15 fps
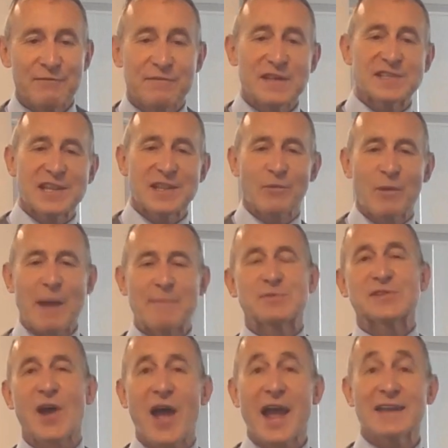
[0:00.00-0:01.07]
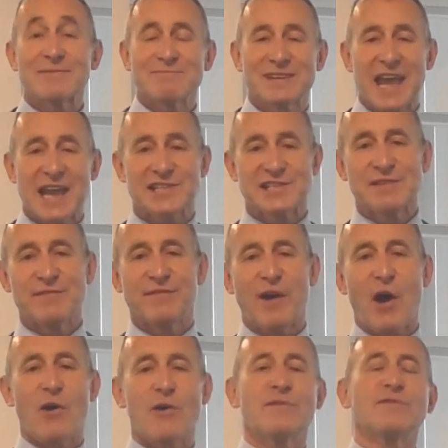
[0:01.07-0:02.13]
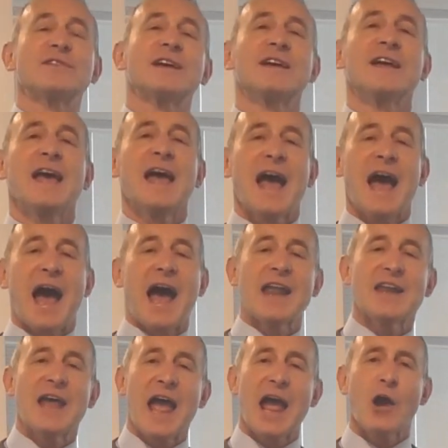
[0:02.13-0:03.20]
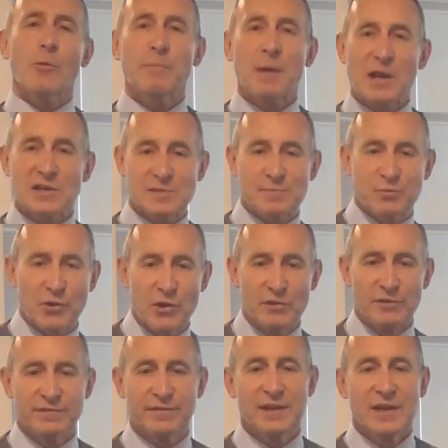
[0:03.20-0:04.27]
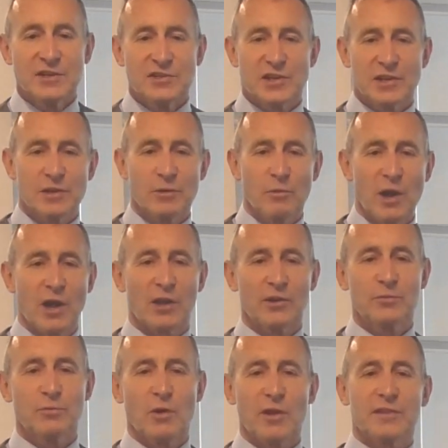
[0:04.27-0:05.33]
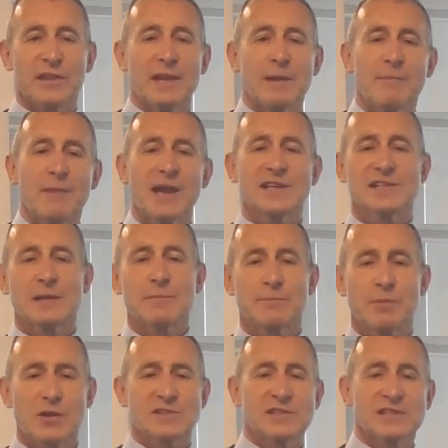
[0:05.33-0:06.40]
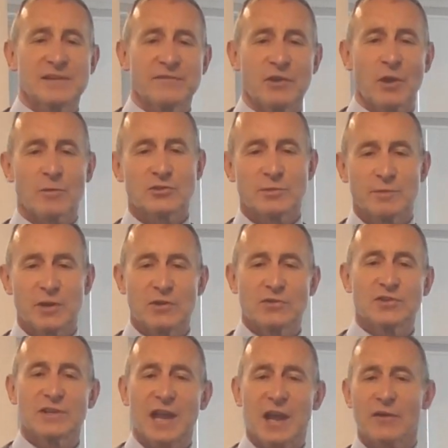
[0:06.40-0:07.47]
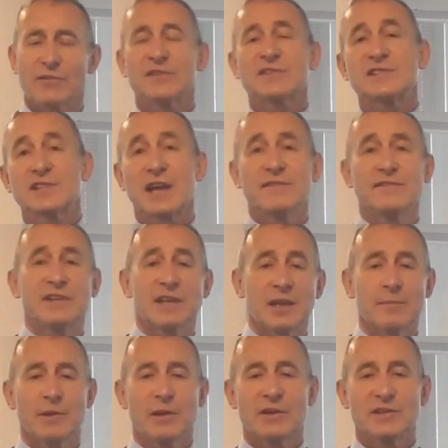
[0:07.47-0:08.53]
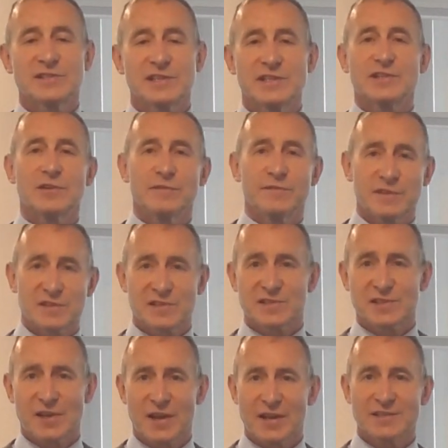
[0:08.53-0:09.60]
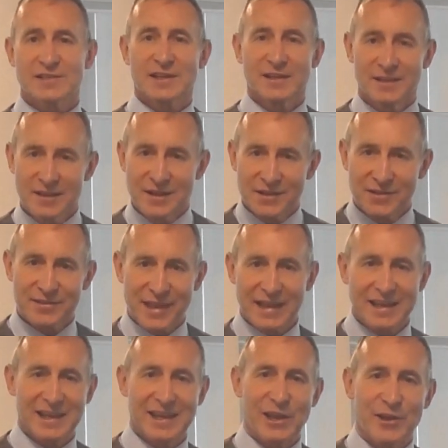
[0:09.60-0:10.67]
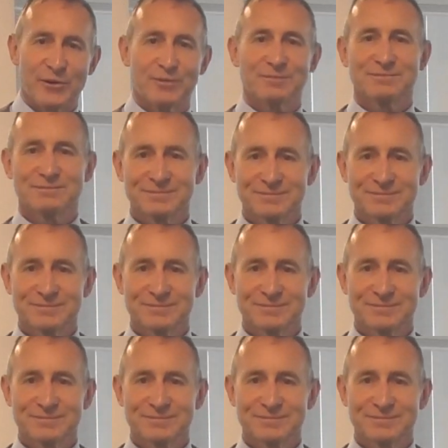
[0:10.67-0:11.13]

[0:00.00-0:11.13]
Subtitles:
Visit the website, get involved, and help us prove to the world what the amazing positive contribution health and safety community do for society. Thank you.